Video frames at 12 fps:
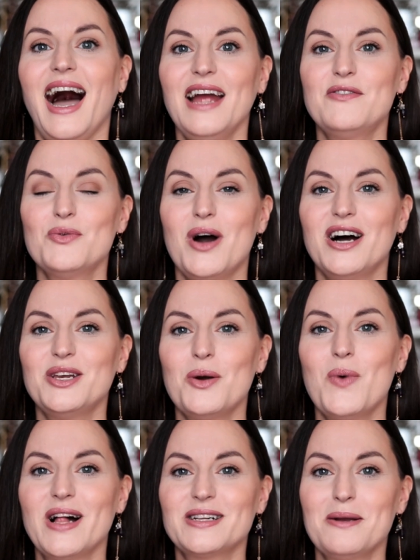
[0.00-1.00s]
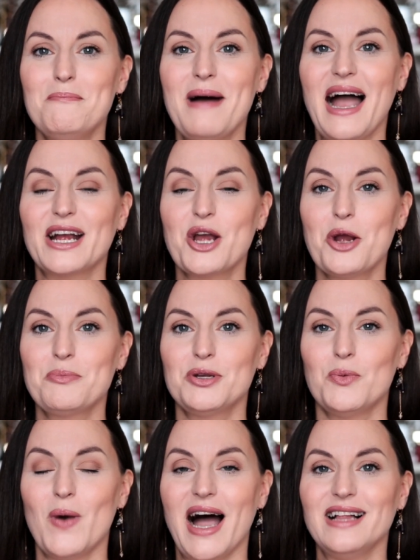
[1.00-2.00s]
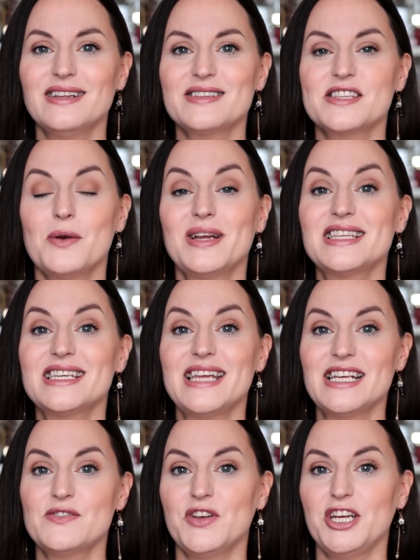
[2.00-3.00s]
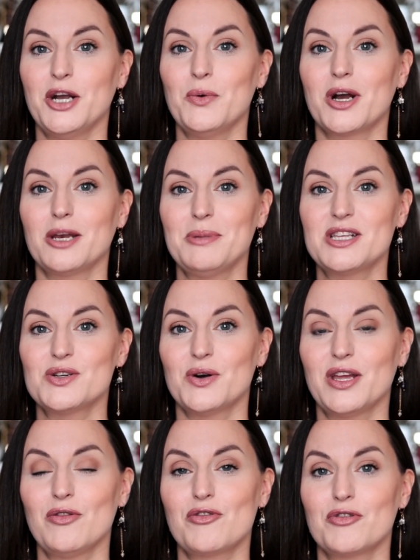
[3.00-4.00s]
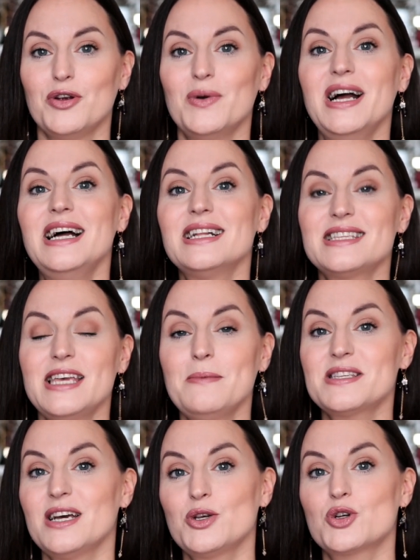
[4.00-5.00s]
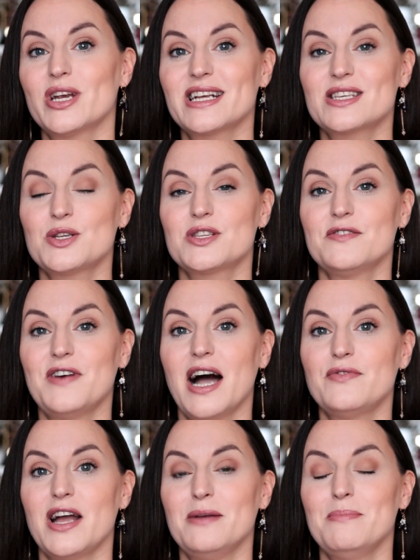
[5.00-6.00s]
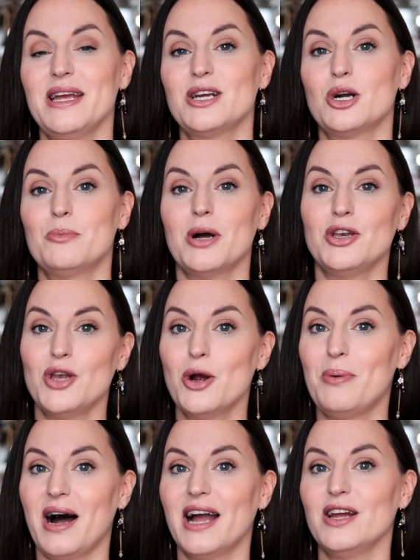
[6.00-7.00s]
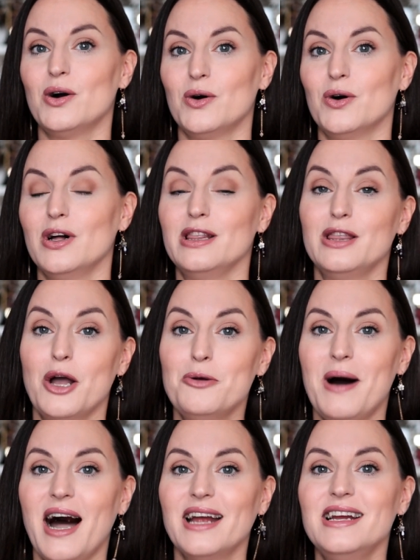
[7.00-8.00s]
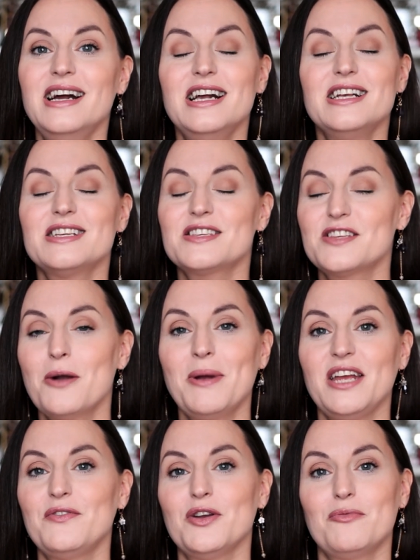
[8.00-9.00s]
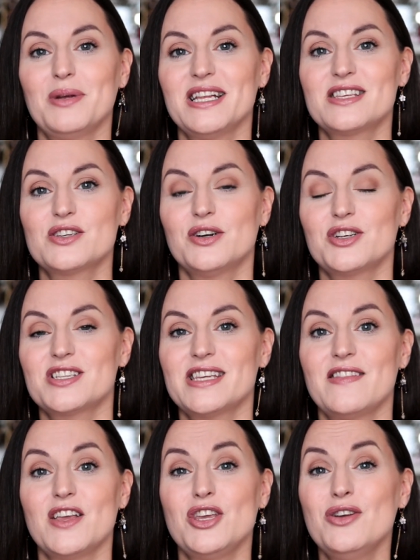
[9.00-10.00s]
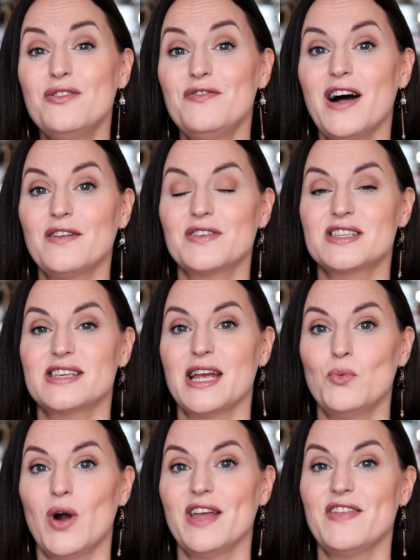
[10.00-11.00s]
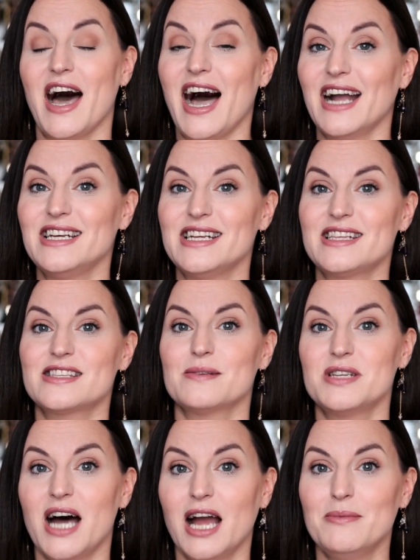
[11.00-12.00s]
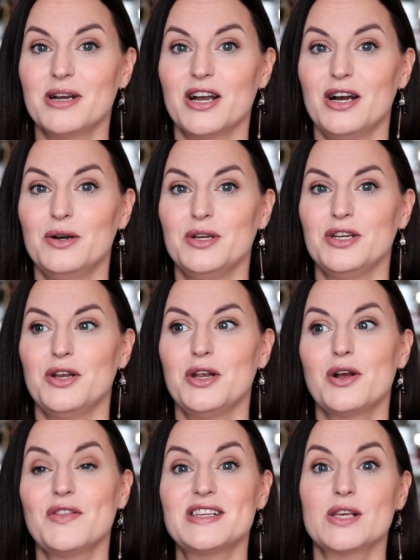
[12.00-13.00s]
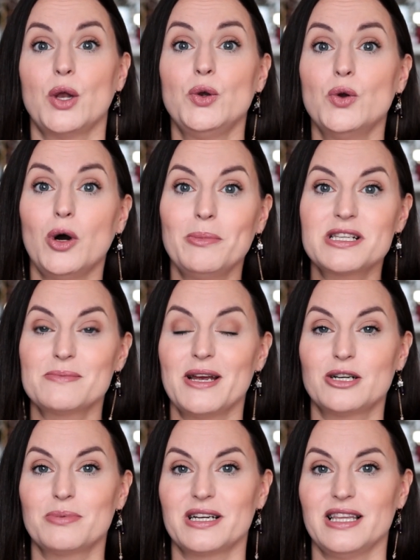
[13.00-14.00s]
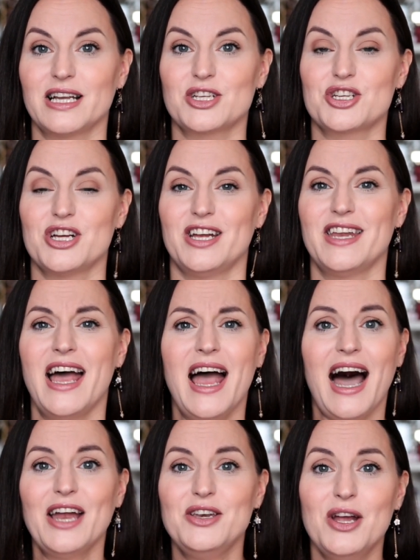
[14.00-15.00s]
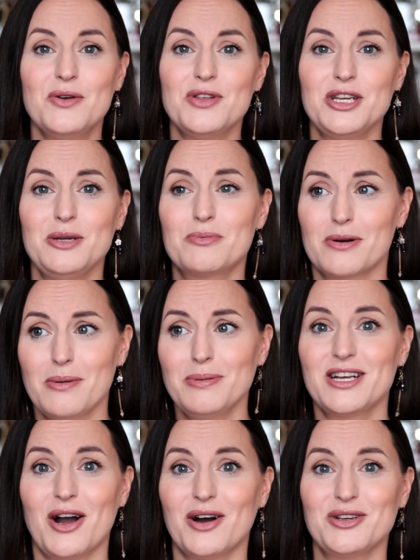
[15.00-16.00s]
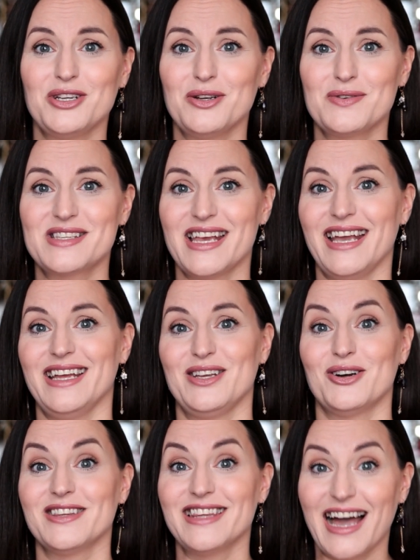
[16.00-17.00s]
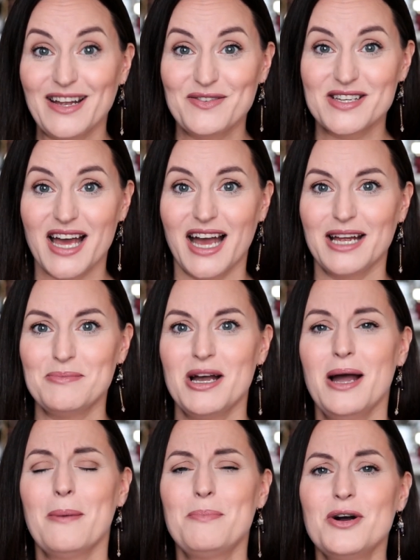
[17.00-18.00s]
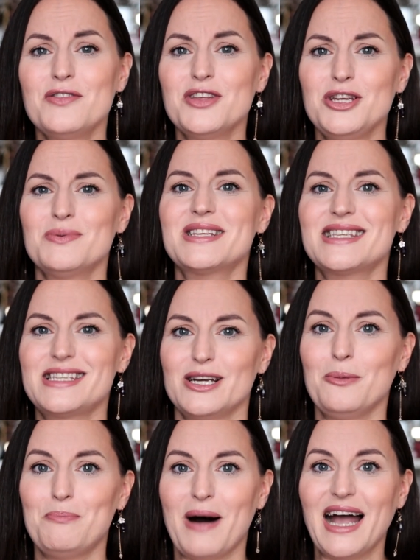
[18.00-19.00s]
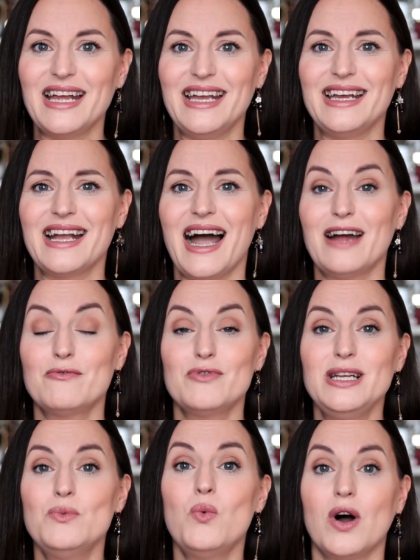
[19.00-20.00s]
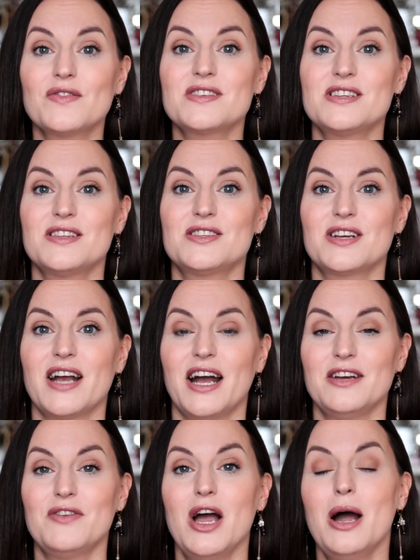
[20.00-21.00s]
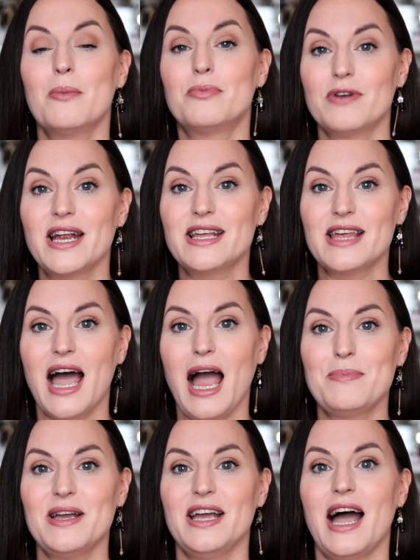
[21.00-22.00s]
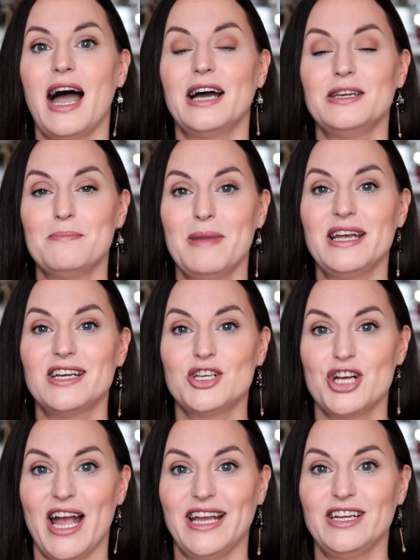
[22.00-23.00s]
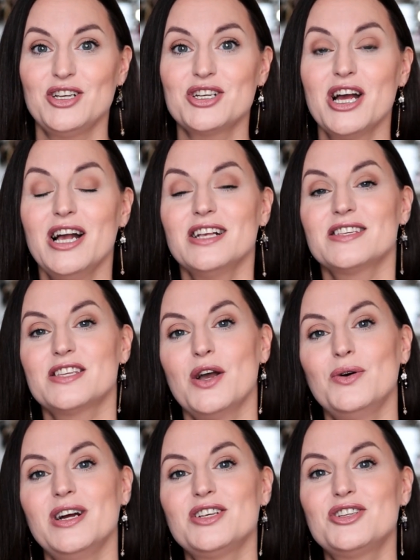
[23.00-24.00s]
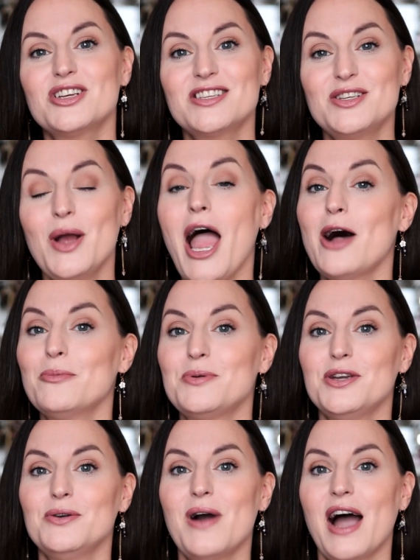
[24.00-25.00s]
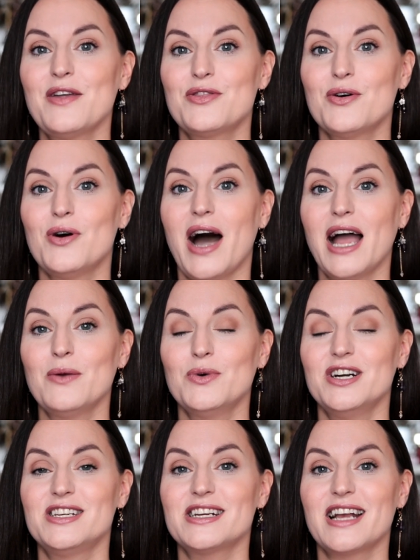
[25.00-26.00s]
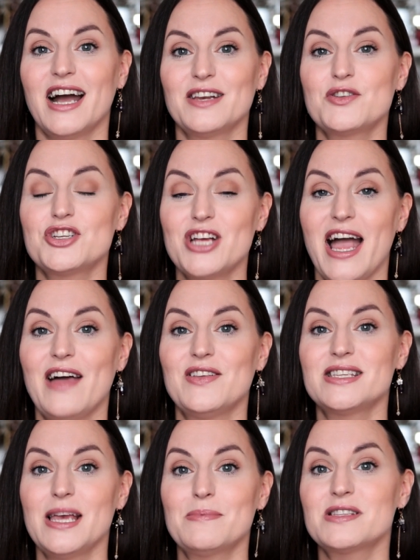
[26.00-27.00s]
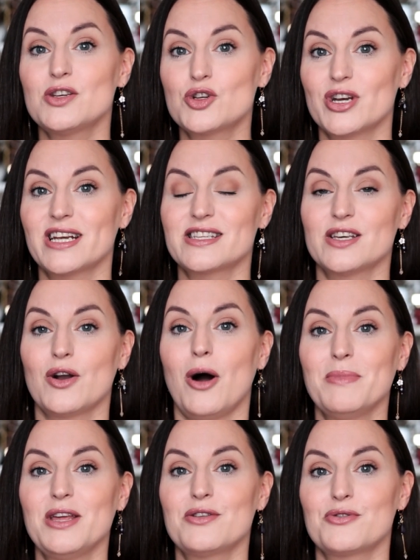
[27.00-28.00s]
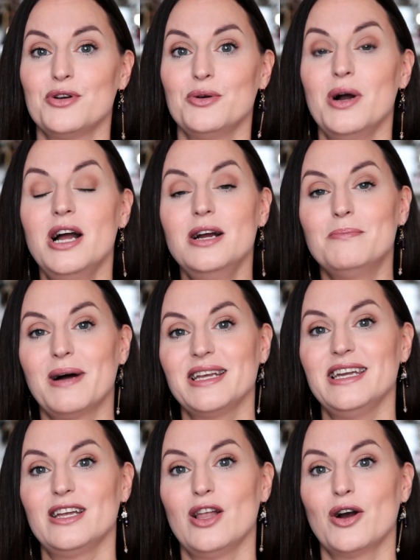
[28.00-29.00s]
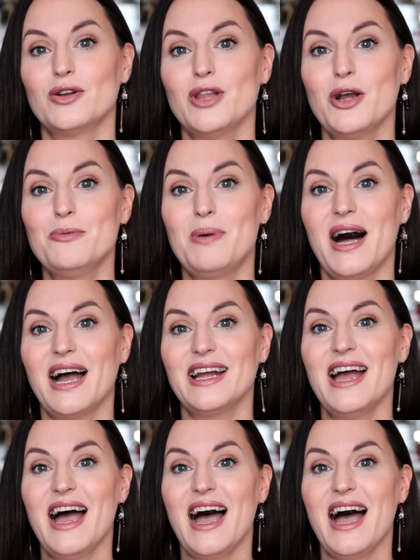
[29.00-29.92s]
everyone, welcome back. Hope you're well. So in today's video, we're going to be talking through tips and tricks to survive a makeup no-buy or low-buy. So many of you have been in touch saying that you felt the same way that I did some time ago. You know, you've got this enormous makeup collection and know that you probably can't use it in your lifetime, but that you were still buying and really wanted to kind of break the habit and make a change. So just to help you, I thought I would kind of share the tips and tricks that got me through my year-long low-buy,